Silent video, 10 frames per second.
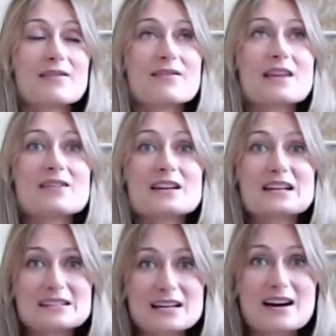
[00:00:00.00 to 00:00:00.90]
then
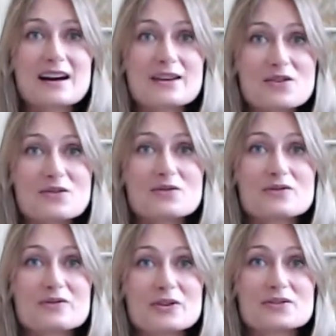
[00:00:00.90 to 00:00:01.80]
the entire
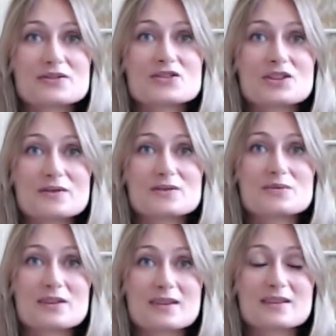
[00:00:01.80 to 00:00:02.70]
universe shifts
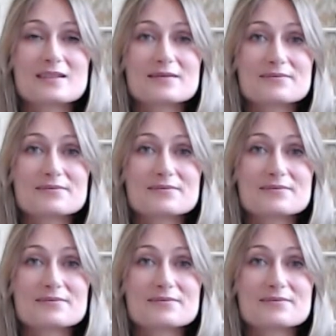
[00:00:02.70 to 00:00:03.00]
with it.